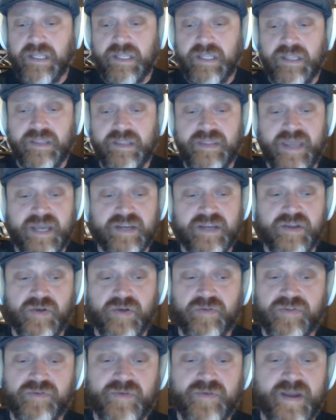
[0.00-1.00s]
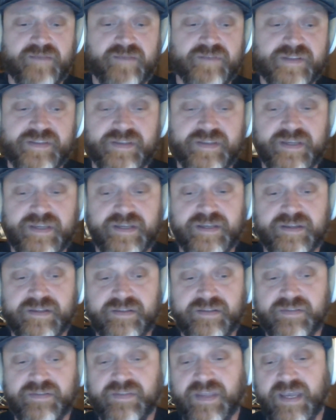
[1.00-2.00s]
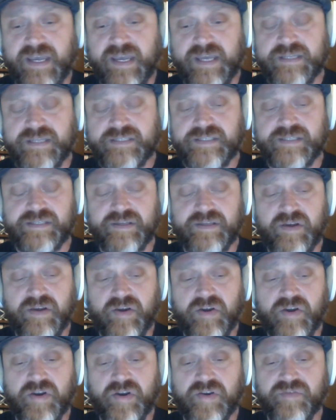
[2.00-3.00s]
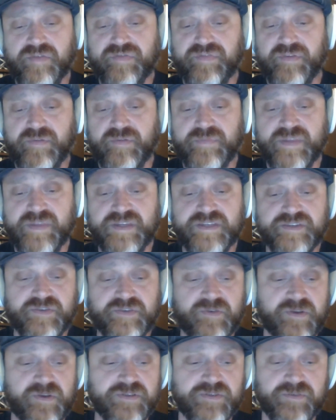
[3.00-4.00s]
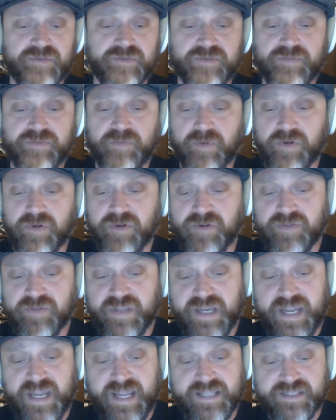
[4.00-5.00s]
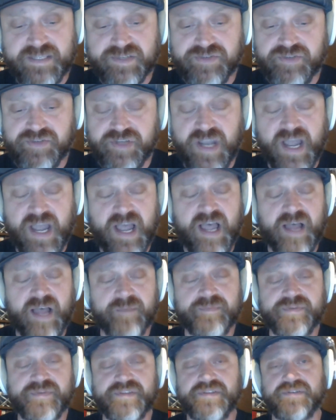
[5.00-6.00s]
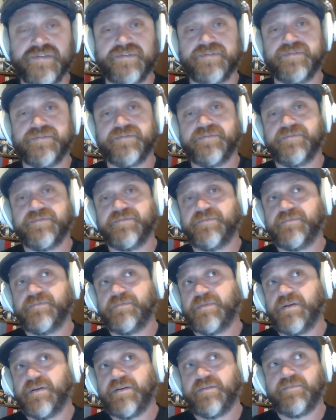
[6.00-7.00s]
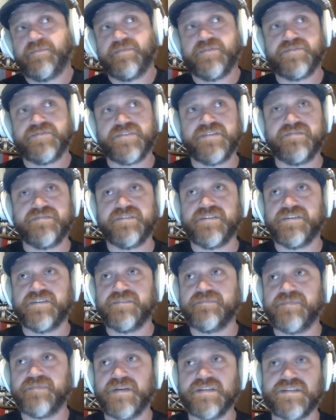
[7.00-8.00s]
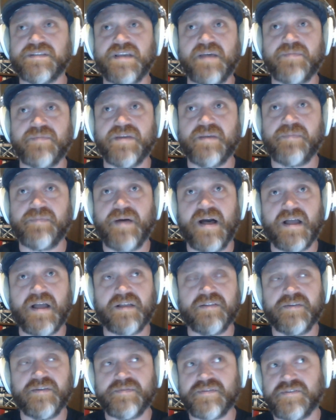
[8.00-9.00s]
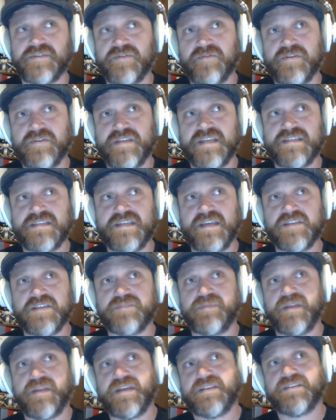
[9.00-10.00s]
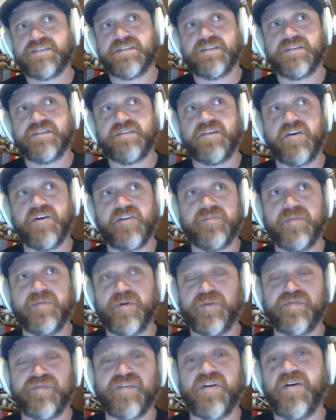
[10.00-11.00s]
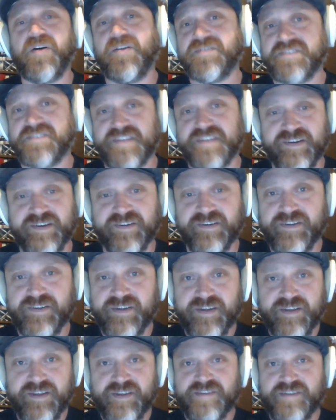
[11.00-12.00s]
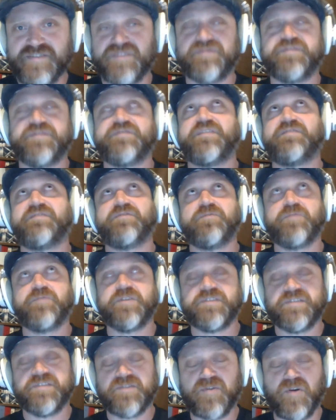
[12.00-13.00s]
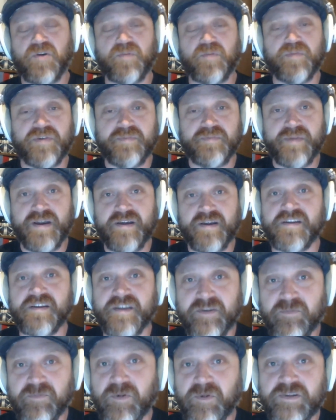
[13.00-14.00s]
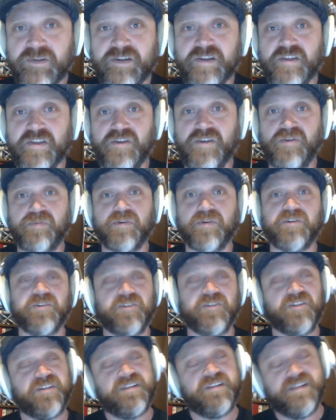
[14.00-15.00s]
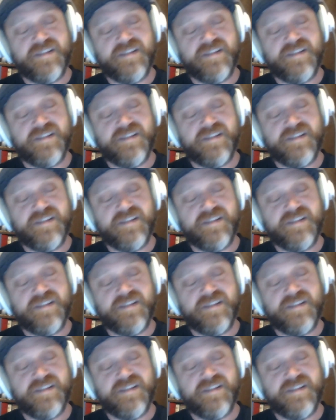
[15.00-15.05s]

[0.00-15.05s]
that go through everything that are from the disgruntled worker that hates his job to um, there's even a, a, zombie apocalypse story that takes place in an automotive call center. So if you've ever worked in corporate America and worked in a cubicle,